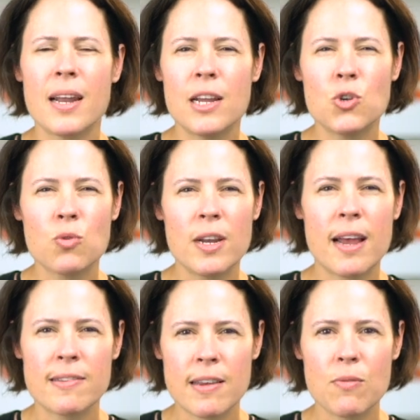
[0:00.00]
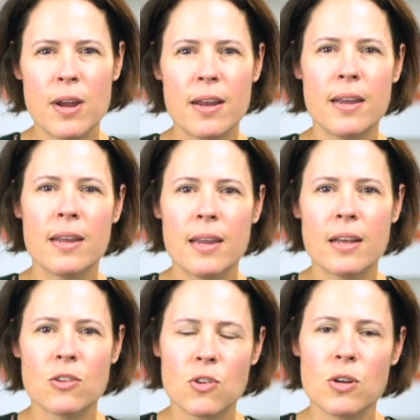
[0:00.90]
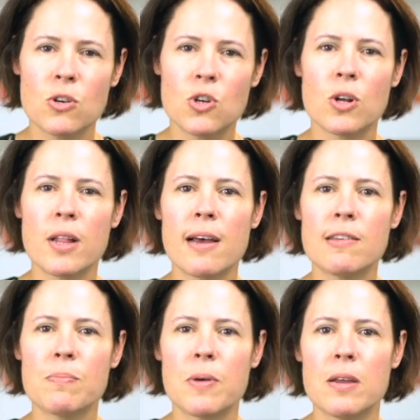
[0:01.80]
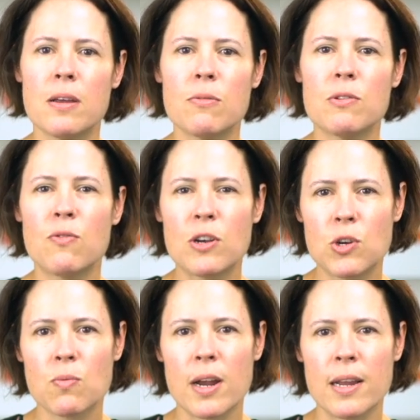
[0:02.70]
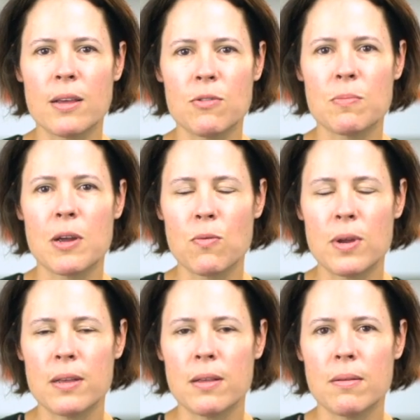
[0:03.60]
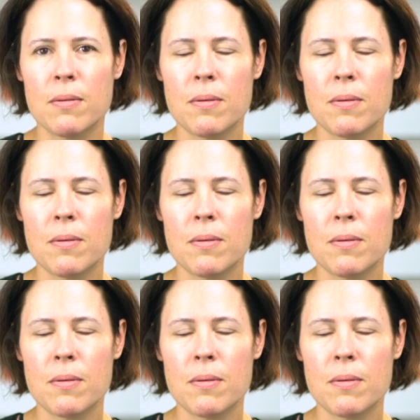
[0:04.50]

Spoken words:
And I enjoyed essay writing in English literature class, but it was fiction writing that was my real